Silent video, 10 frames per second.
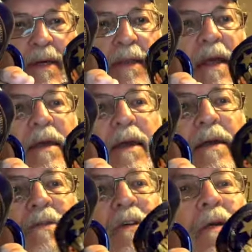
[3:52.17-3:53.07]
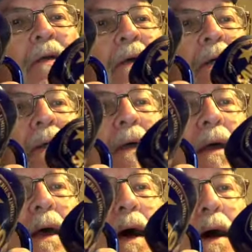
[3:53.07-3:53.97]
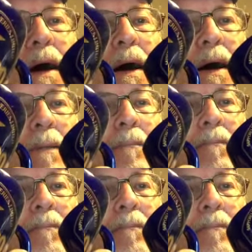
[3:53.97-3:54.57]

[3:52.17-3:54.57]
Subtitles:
Thank you, Kenji. I